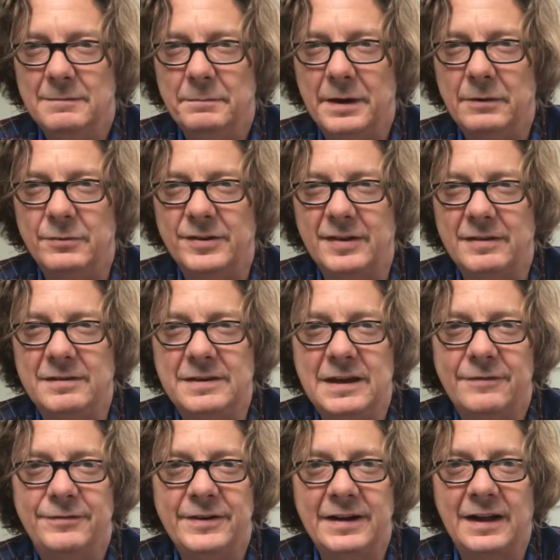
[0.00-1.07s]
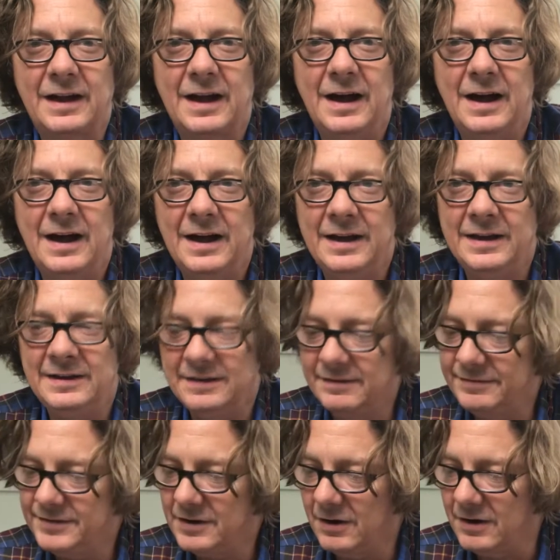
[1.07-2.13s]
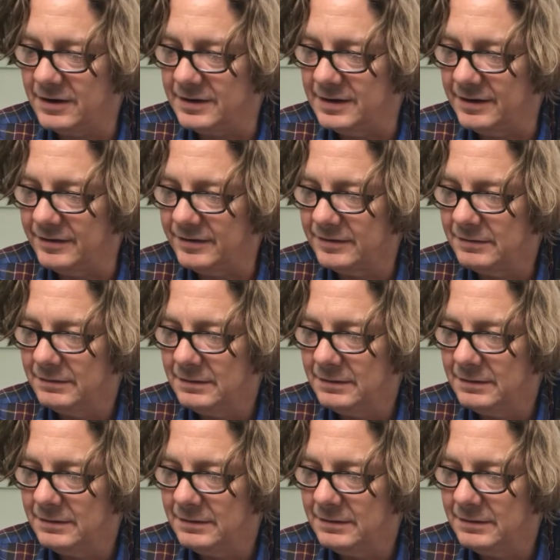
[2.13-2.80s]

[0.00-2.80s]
but it was a different kind of darkness.